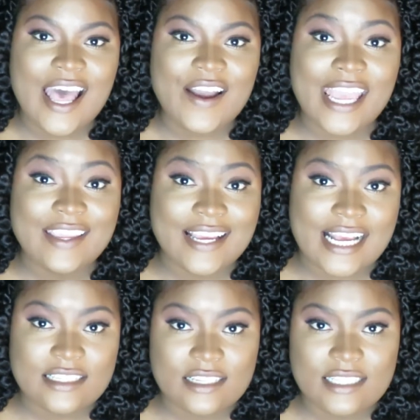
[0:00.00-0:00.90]
Okay, you
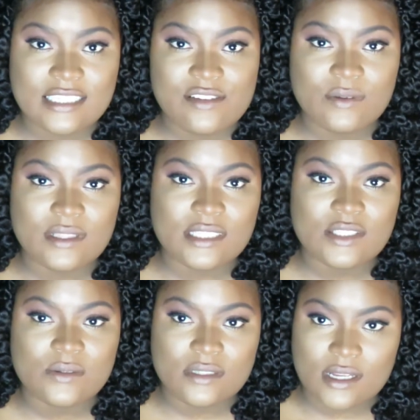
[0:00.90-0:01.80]
guys, so this is what the
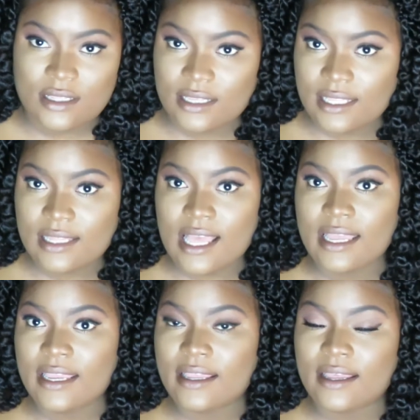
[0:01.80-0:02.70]
twists are looking
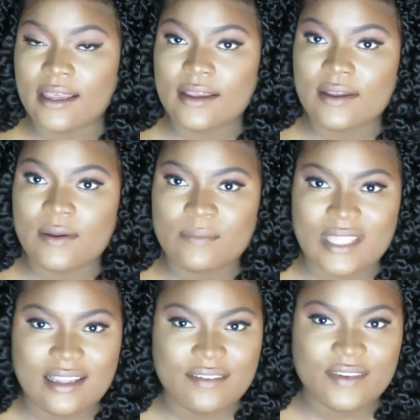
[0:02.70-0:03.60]
like.
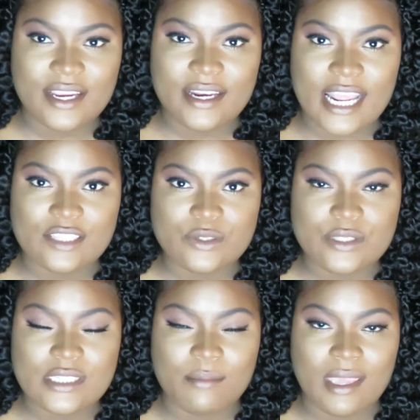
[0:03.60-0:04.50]
They look very
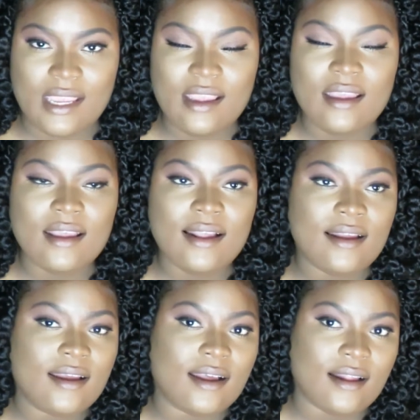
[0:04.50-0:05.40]
natural to me.
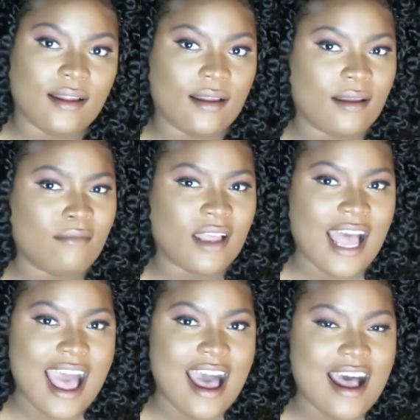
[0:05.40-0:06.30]

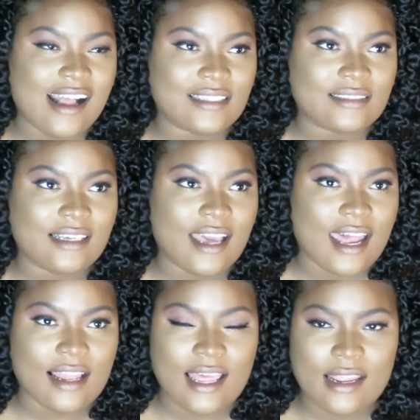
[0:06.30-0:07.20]
I
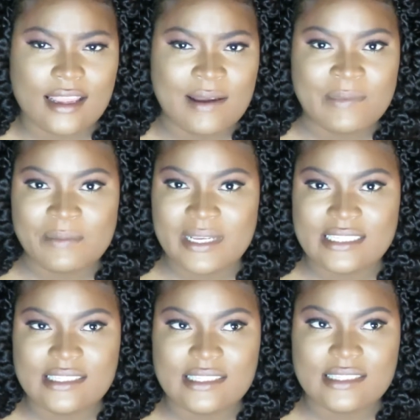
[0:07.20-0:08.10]
got a lot of
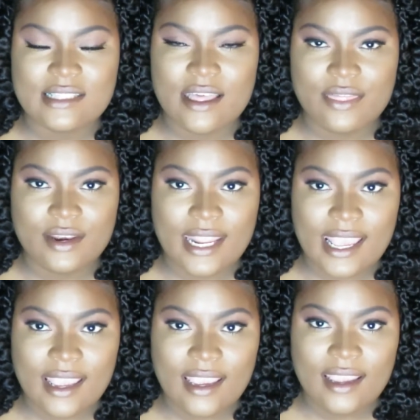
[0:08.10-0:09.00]
compliments the other
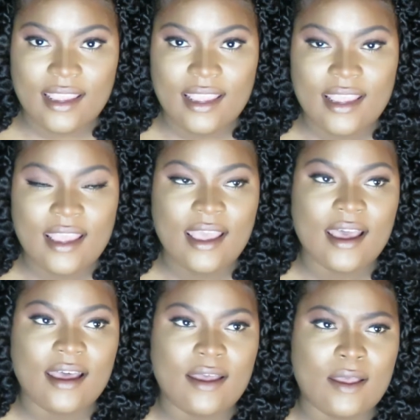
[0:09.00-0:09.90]
day,
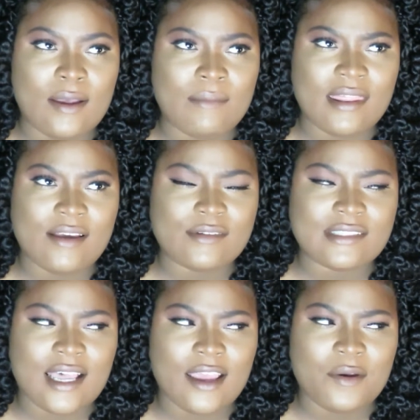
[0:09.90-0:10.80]
and they
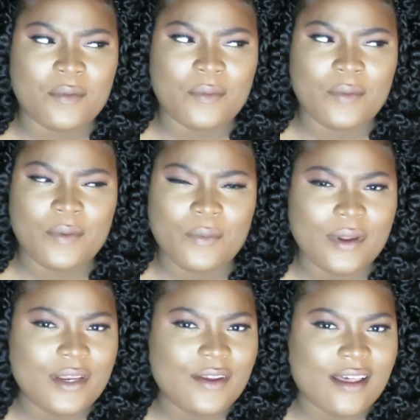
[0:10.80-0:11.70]
was like,
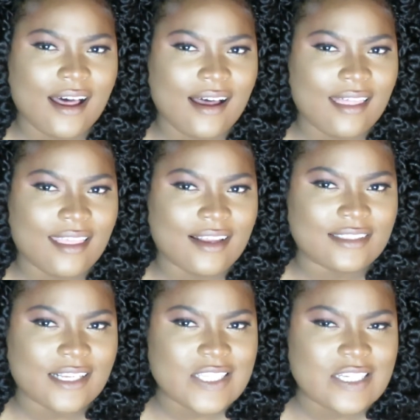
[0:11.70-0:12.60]
what do you call
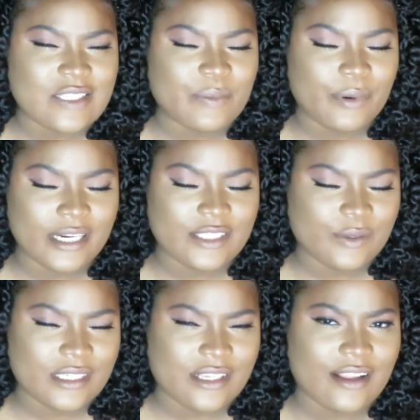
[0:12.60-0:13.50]
those? Those are some pretty
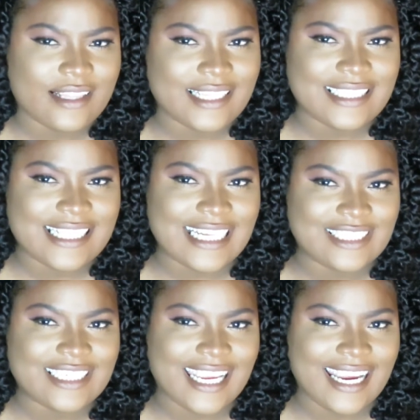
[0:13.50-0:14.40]
twists. Is
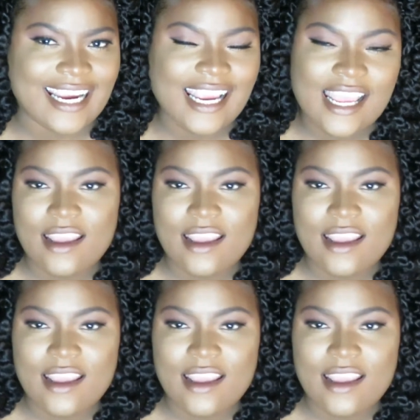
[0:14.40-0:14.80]
that your hair?